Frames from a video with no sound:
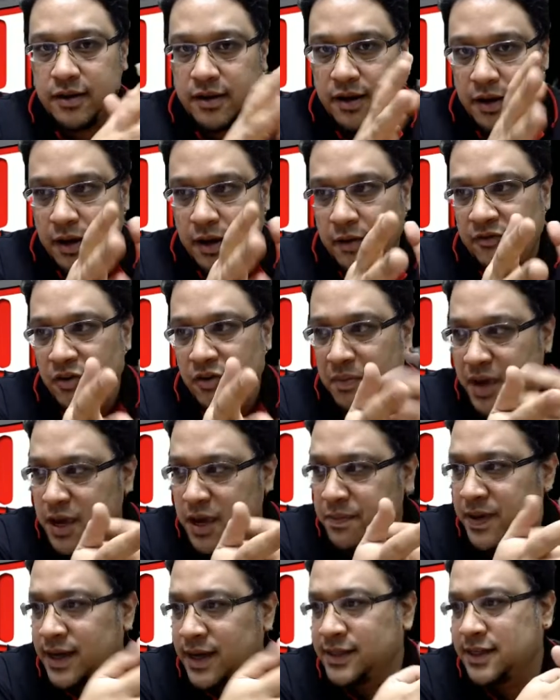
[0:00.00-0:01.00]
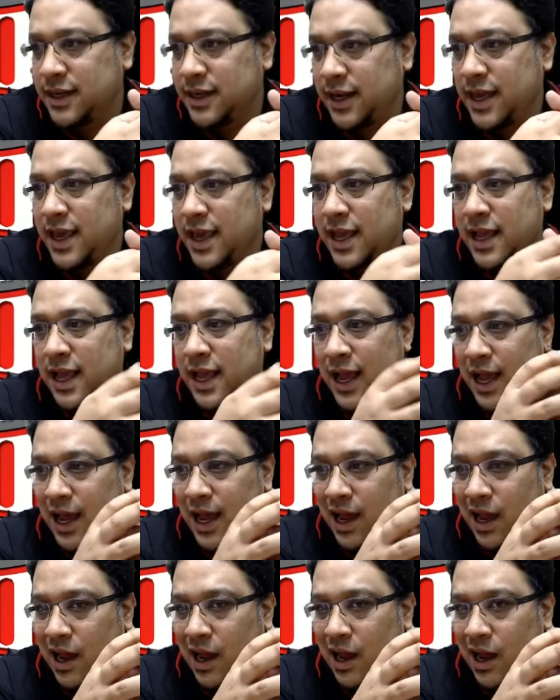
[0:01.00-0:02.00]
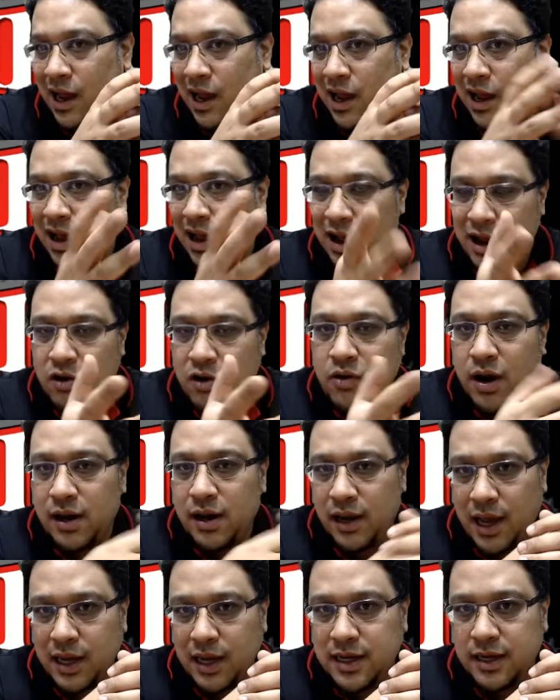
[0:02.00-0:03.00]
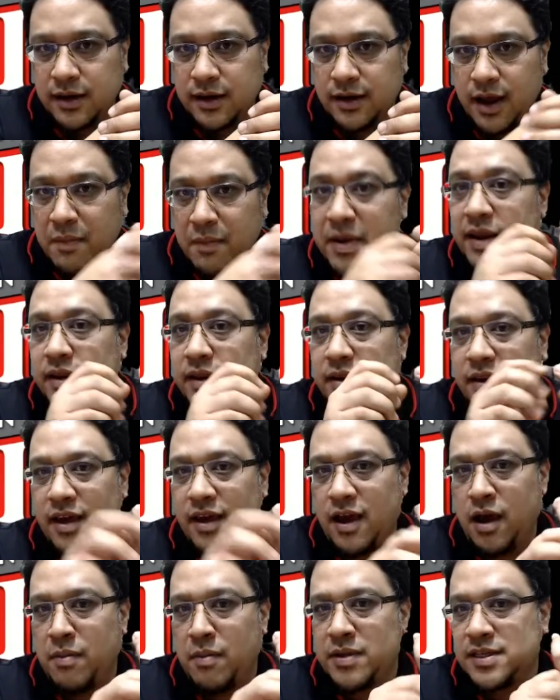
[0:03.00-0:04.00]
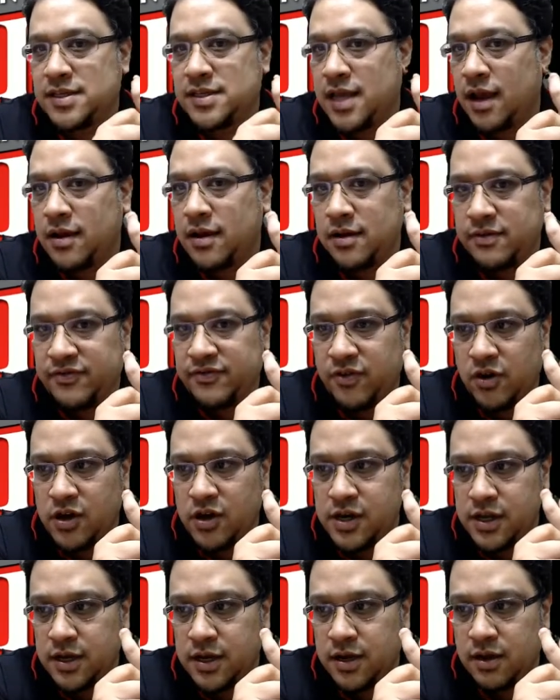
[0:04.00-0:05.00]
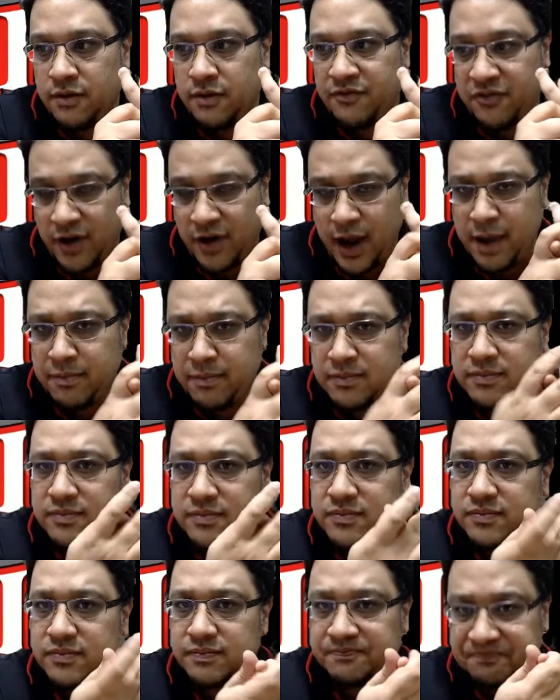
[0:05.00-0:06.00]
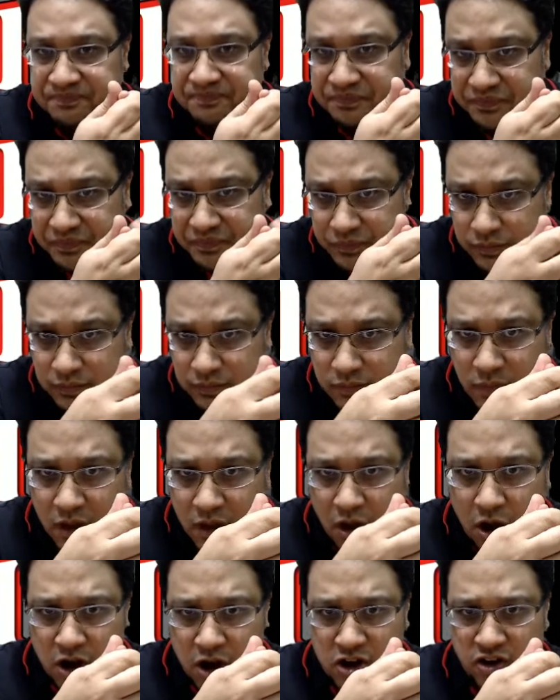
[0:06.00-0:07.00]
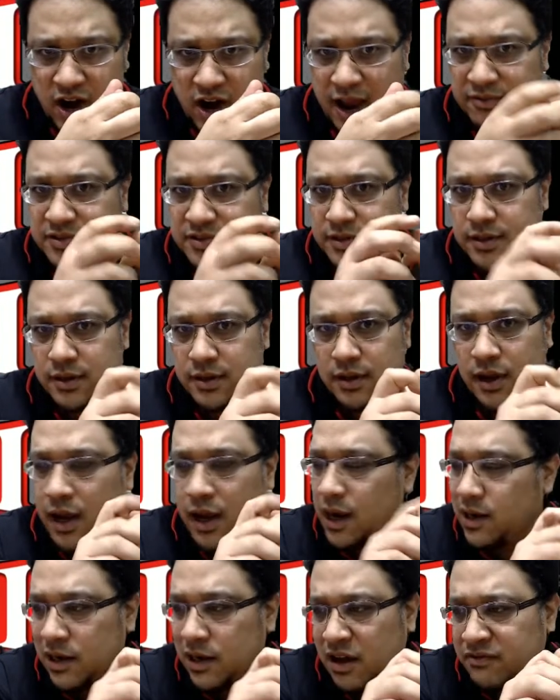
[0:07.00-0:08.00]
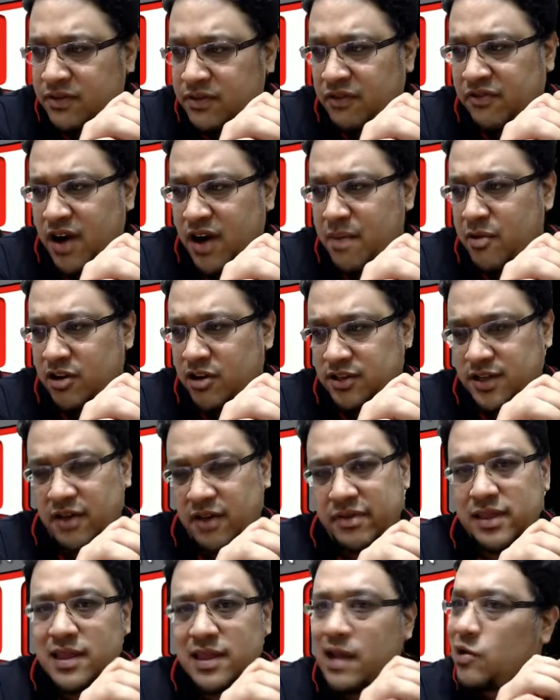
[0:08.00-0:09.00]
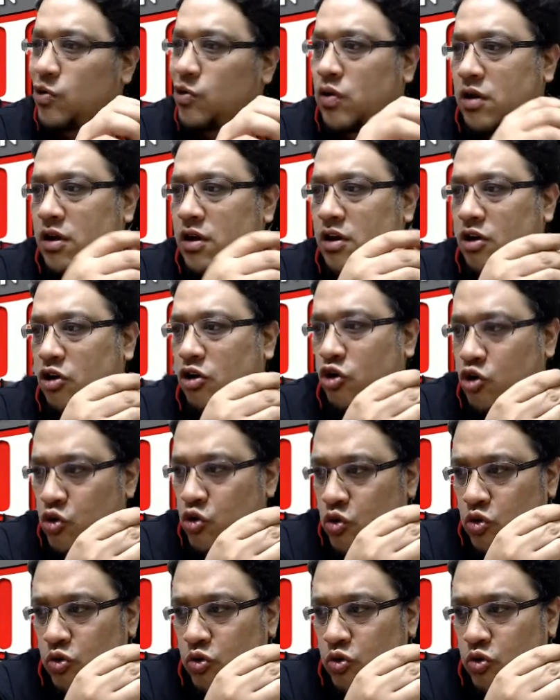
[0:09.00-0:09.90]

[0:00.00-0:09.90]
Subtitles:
For me personally, I quite like it. I'm a sucker for the frame autographs. I love the frame autographs. I think they look cool.